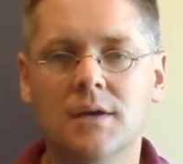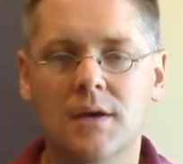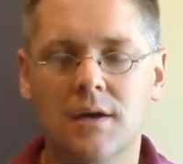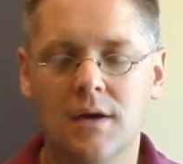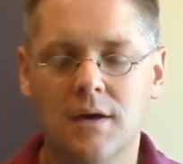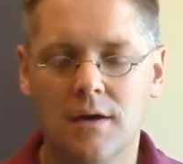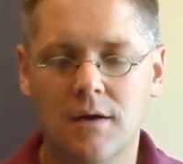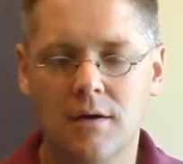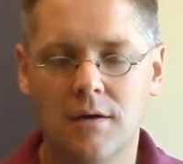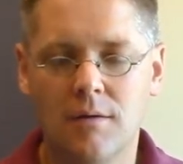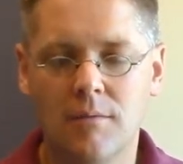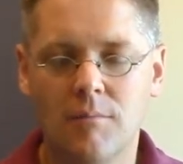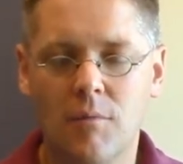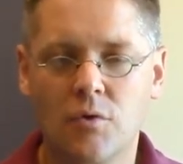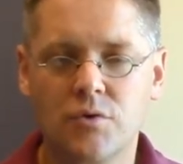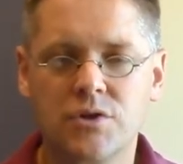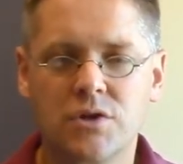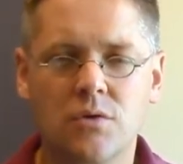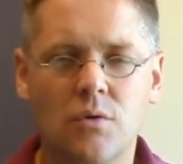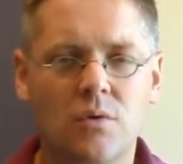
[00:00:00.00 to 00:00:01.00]

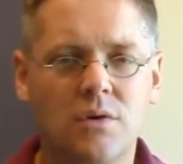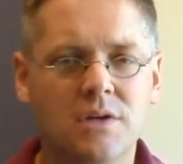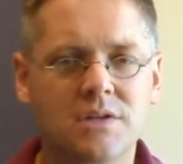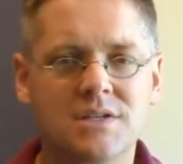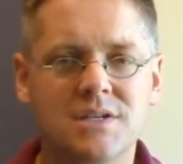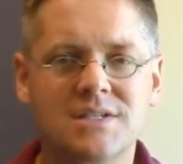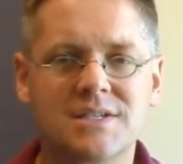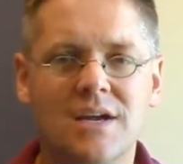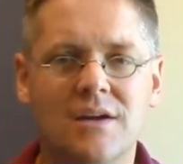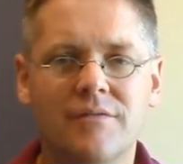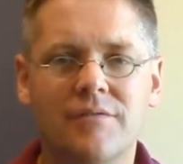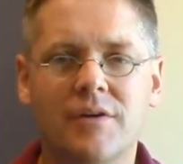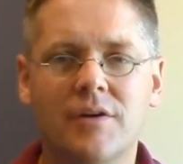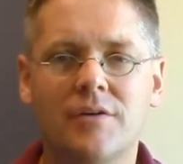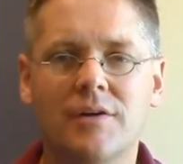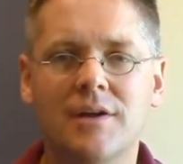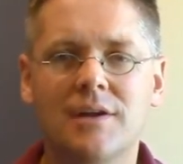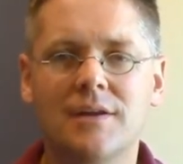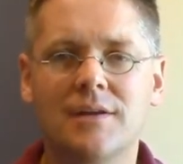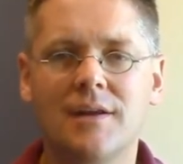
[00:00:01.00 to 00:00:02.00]
motion, or does it sound
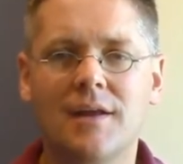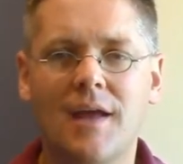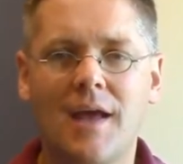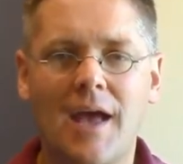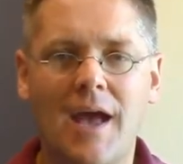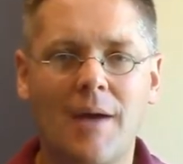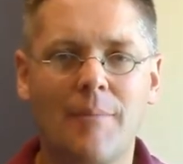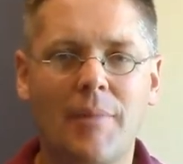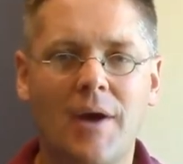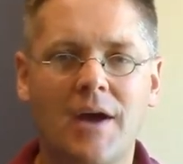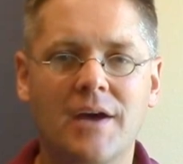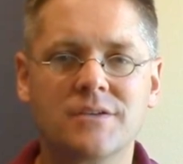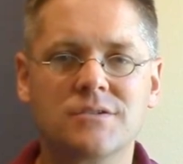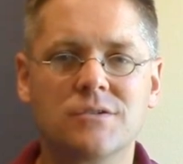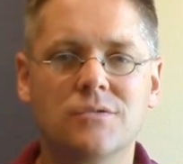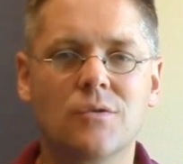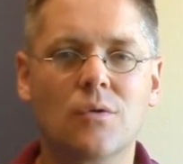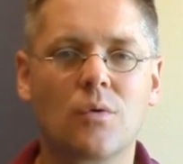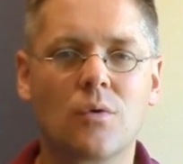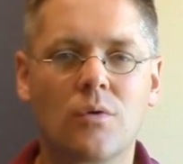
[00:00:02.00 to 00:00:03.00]
very
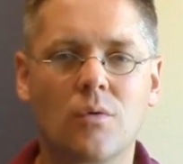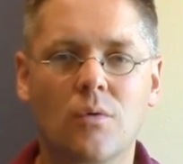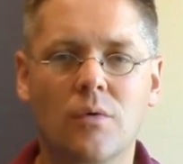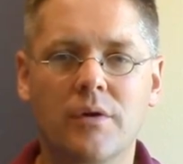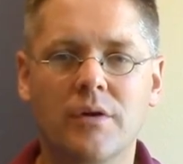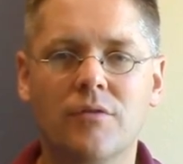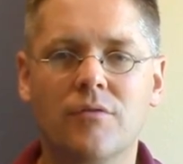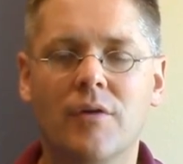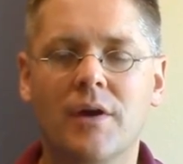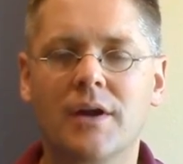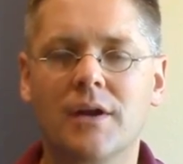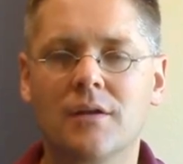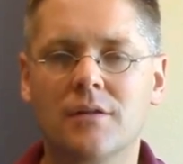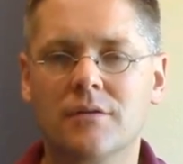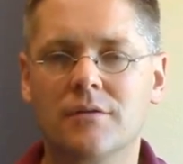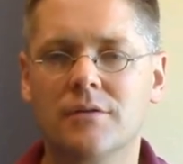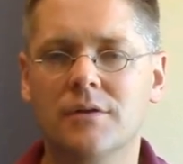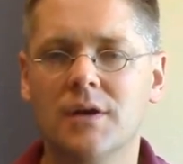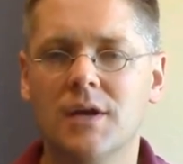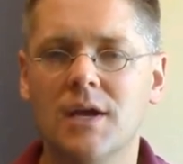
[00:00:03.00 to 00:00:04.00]
haphazard or irregular?